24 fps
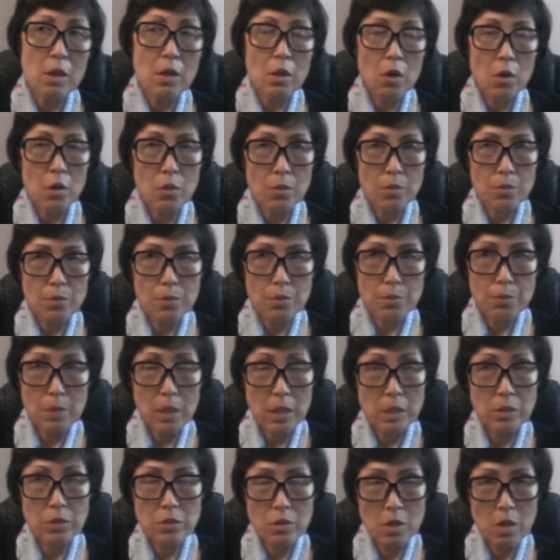or
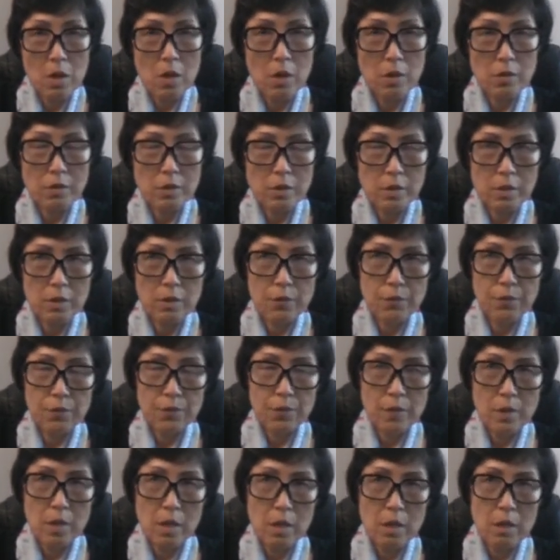may not
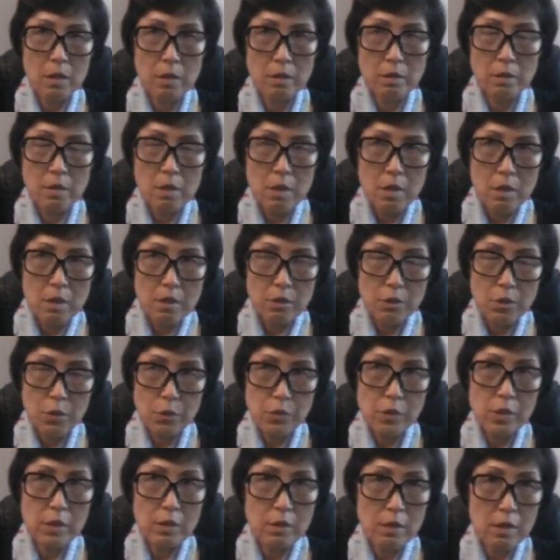uh,
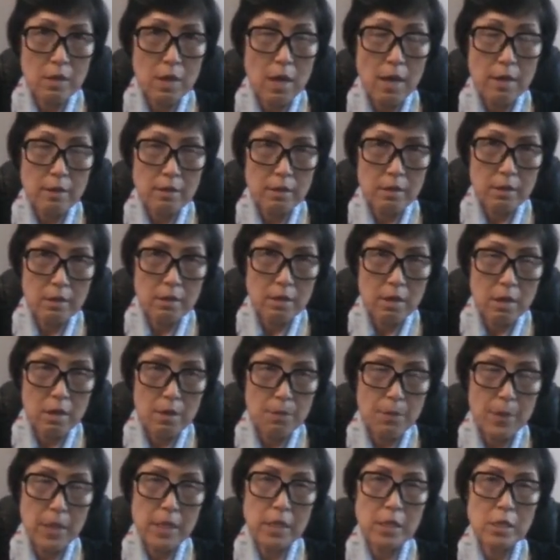using the other uh,
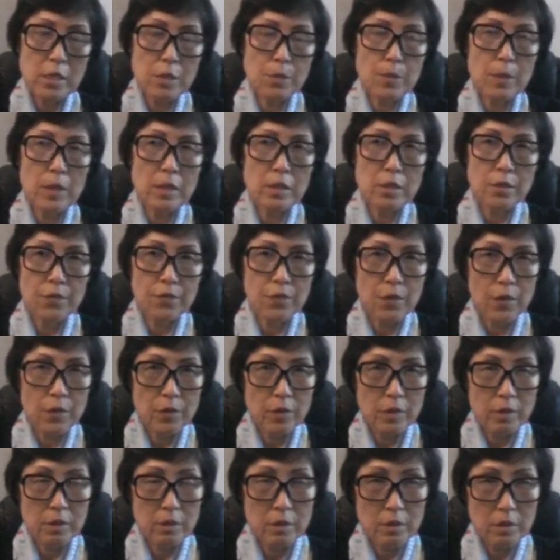management for
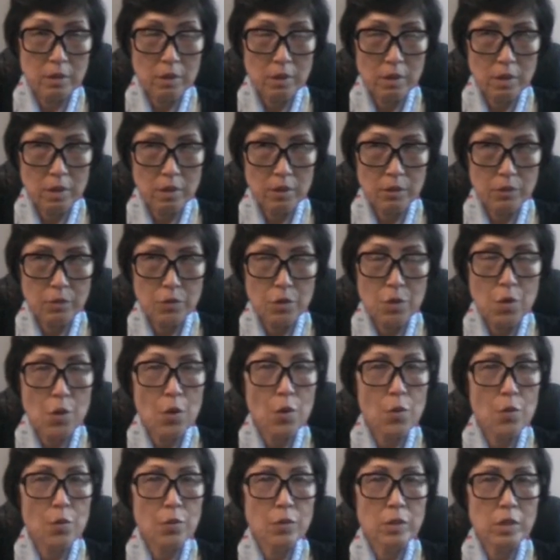the uh,
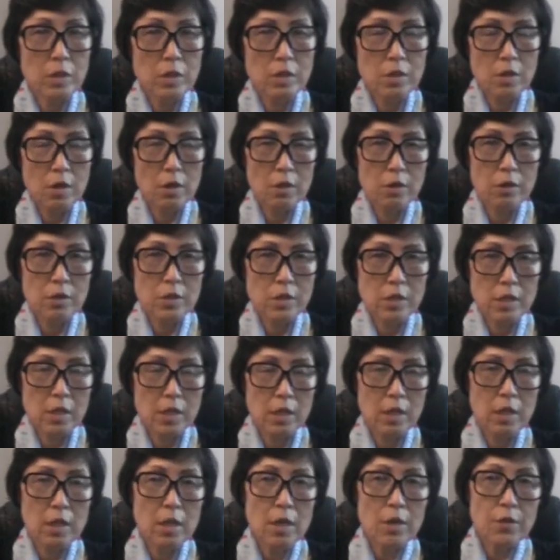known etiology,
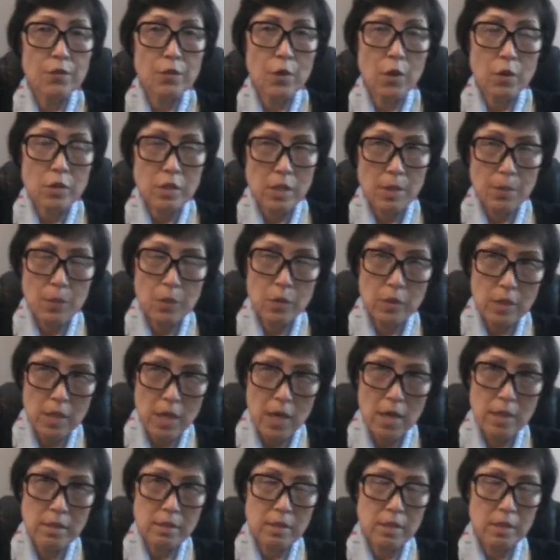for example, the
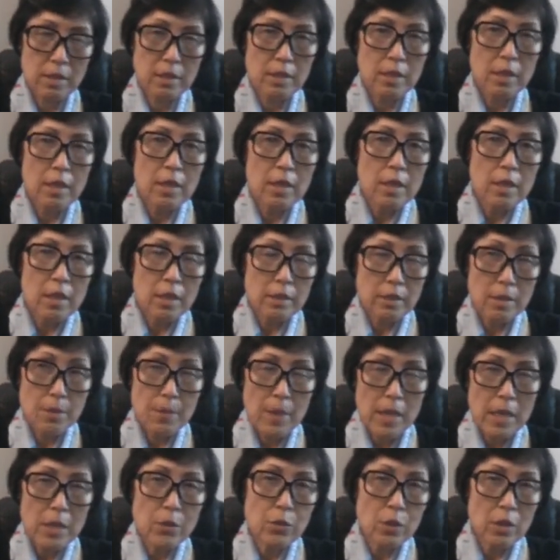headache. The
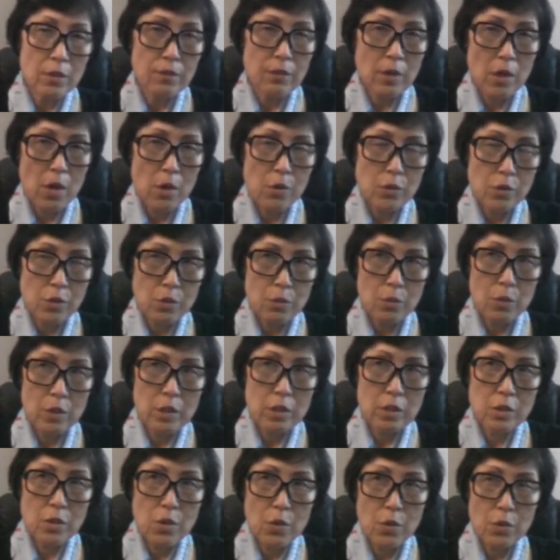migraine, we also we
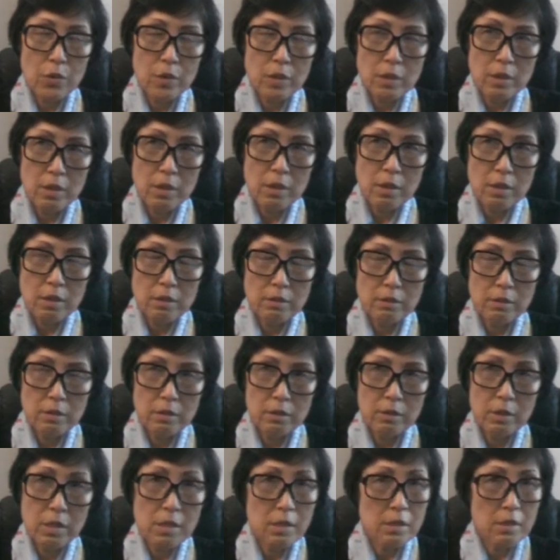know the uh, the
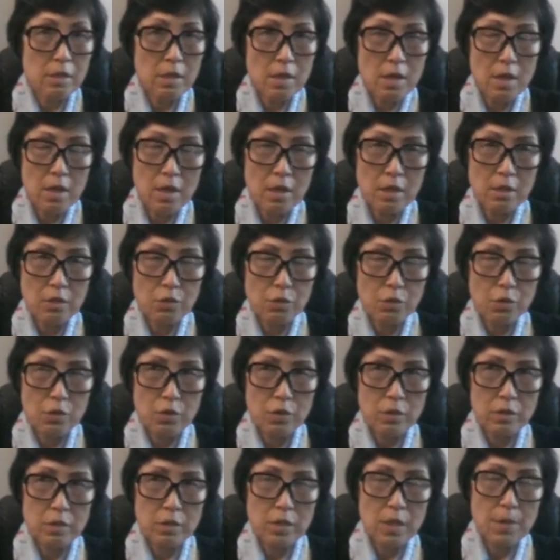TCAs or
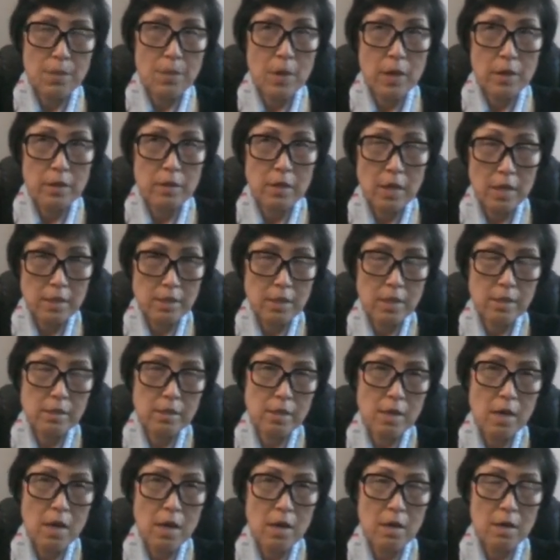some other
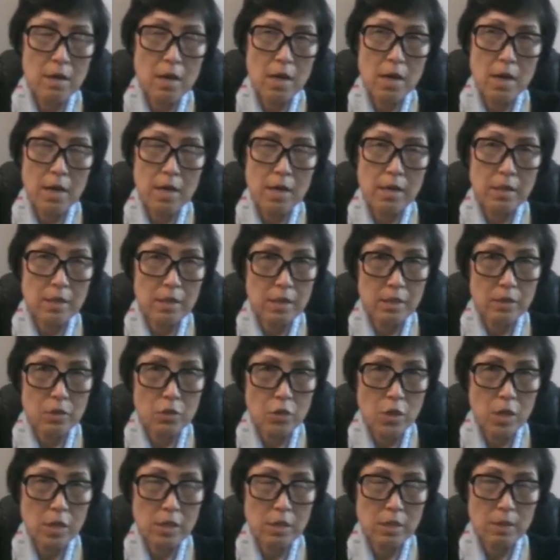SSRI can
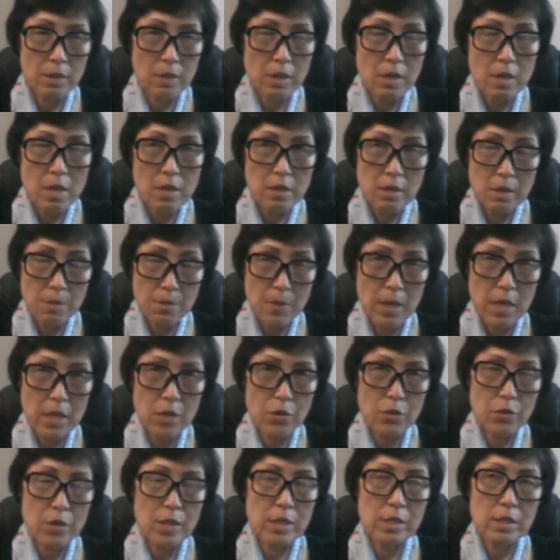treat the, the
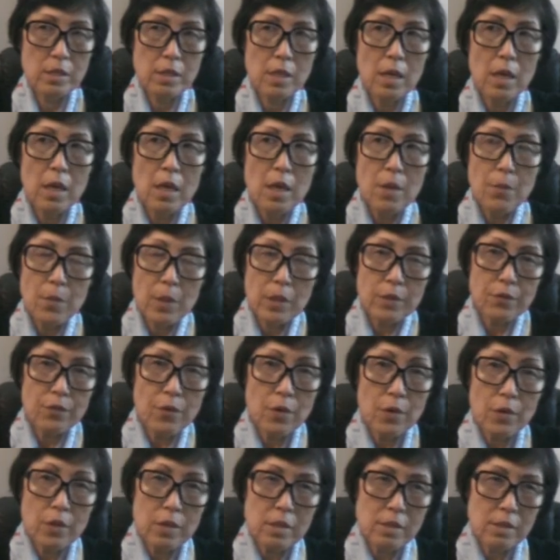migraines. But
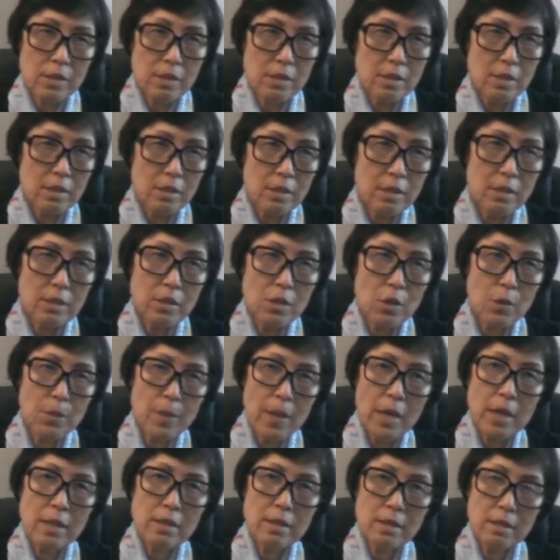for this
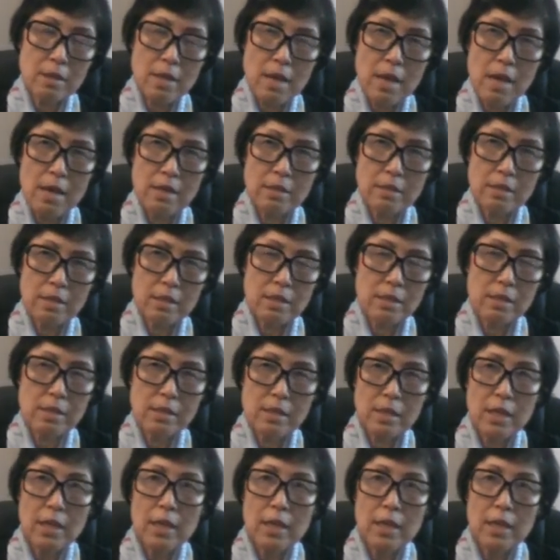idiopathic headaches,